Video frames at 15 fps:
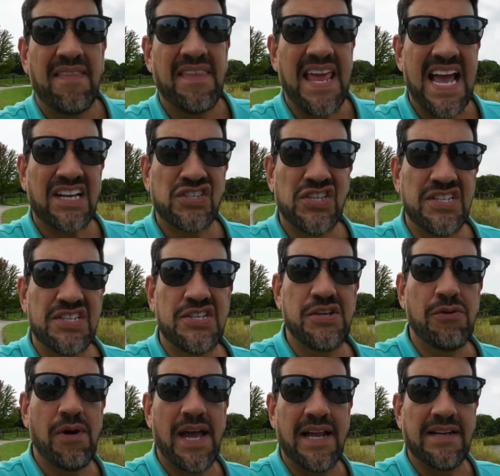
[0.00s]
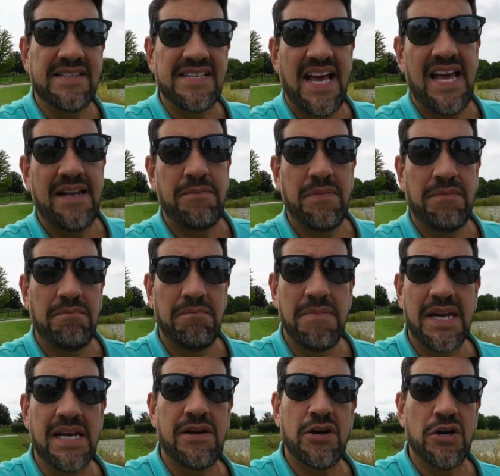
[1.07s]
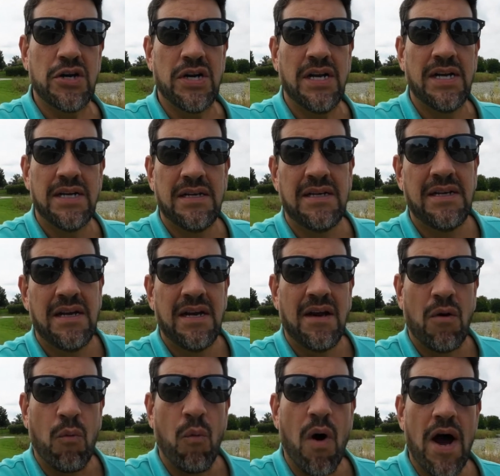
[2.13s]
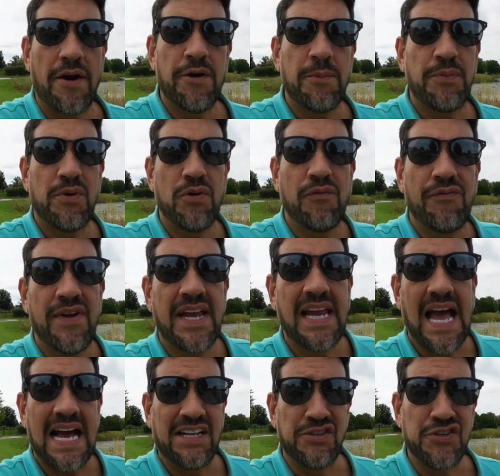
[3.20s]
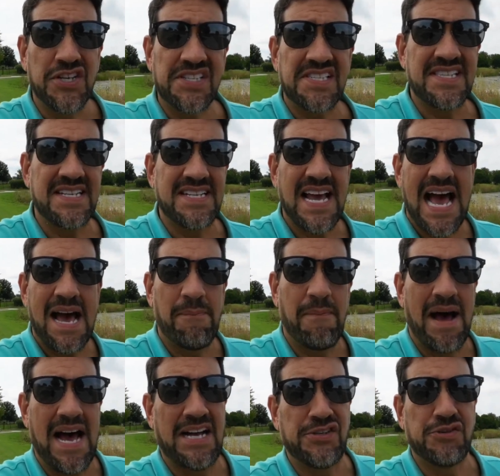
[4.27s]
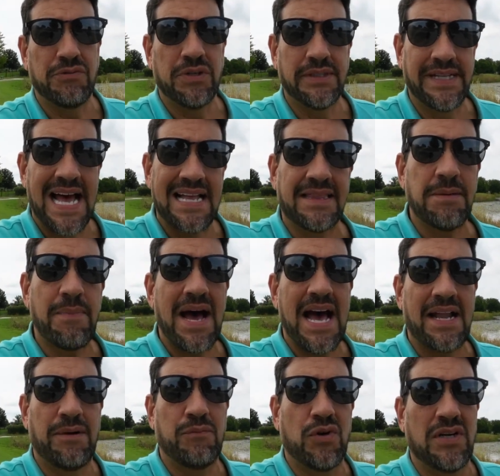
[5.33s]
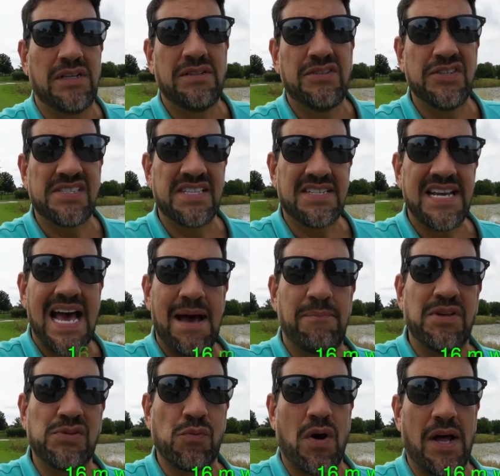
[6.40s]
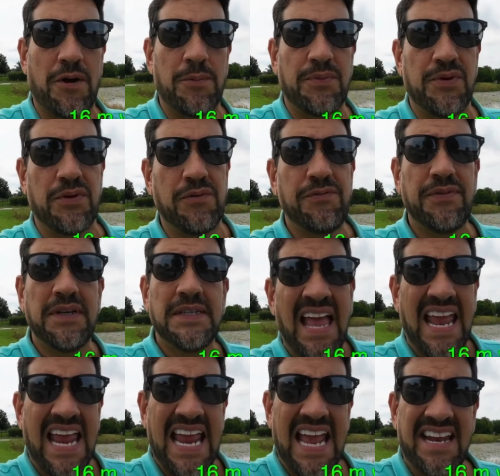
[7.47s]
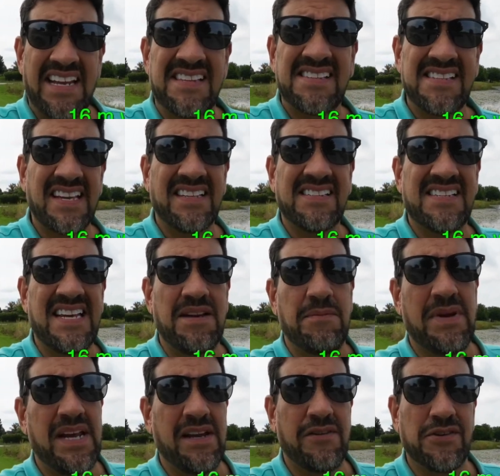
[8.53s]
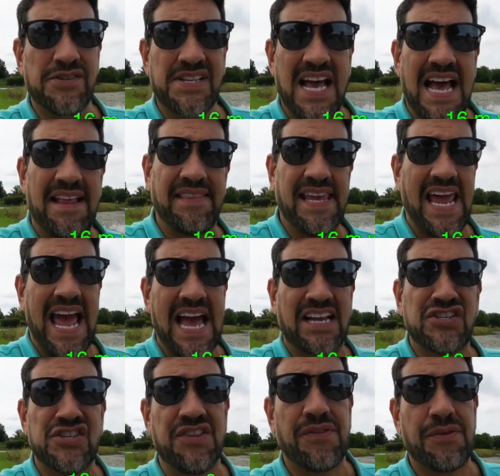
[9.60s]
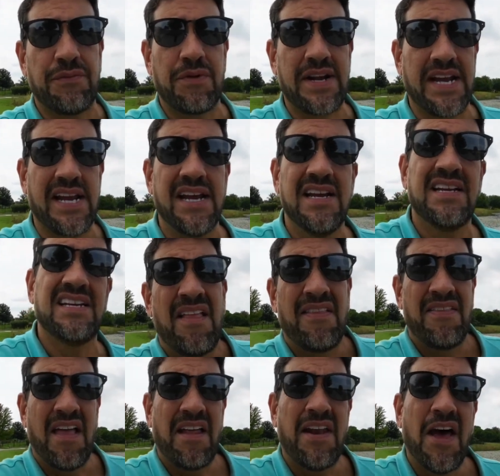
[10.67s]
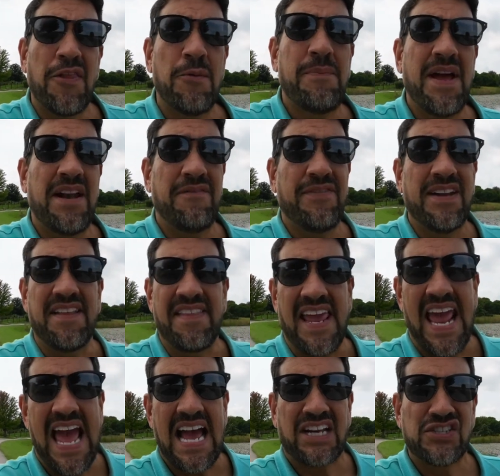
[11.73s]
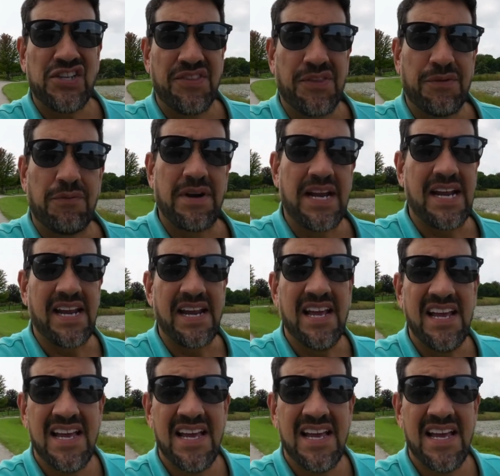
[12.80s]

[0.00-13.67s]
The Action 2 had a 10-meter waterproofing on just the top module, not the bottom one, just the top is waterproof. And it's 16 meters on the Action 3. Another benefit of the Action 3